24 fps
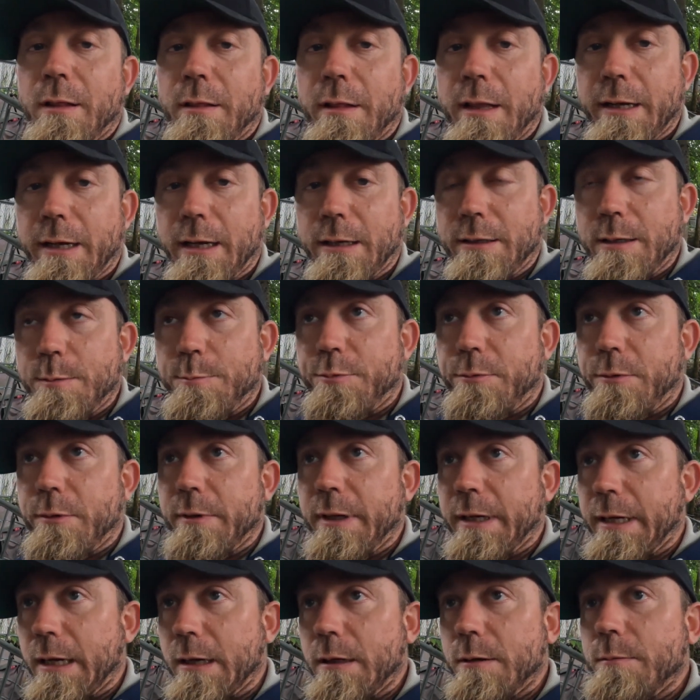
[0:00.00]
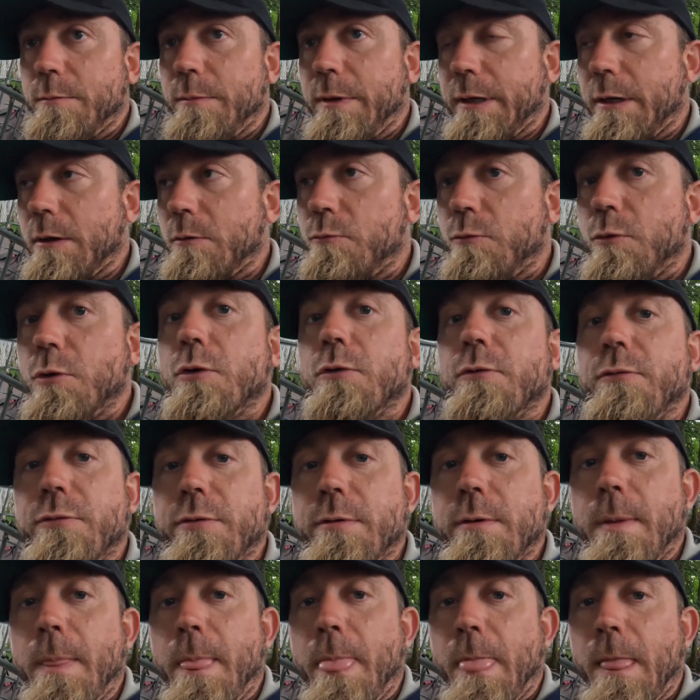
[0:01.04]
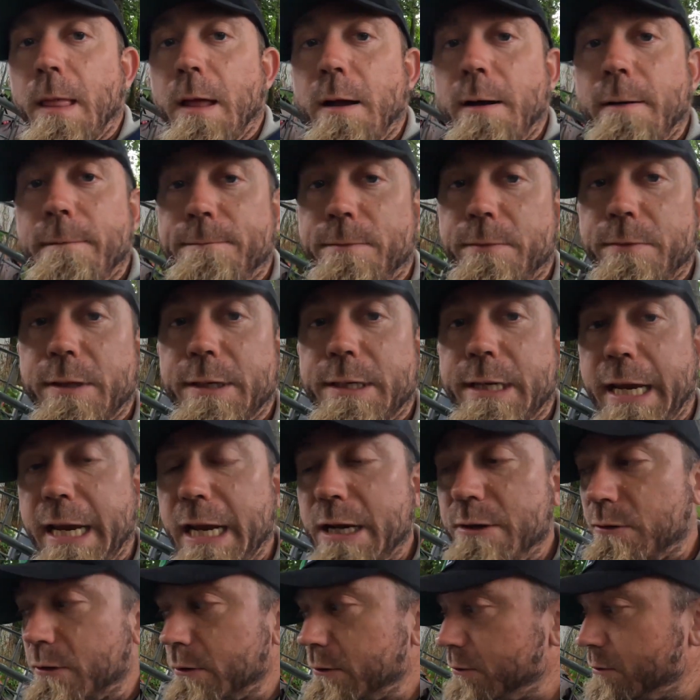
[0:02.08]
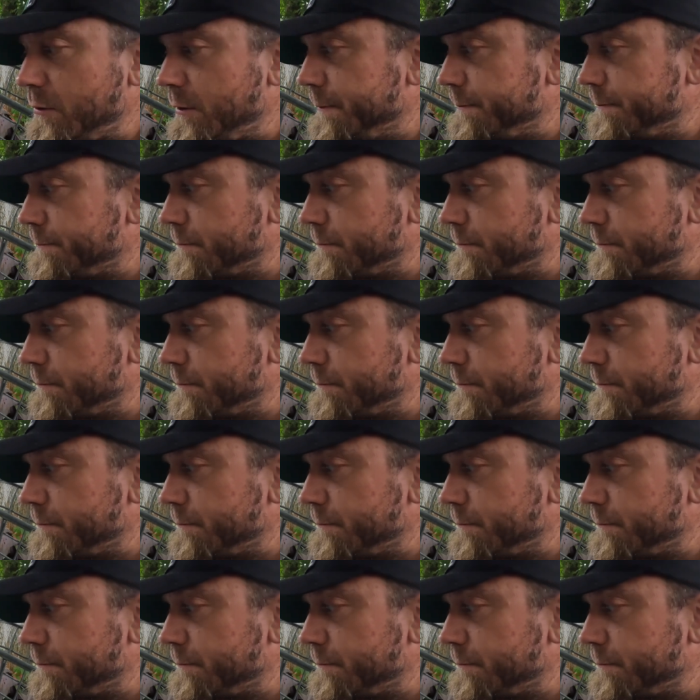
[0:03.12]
like a like a roof for the cages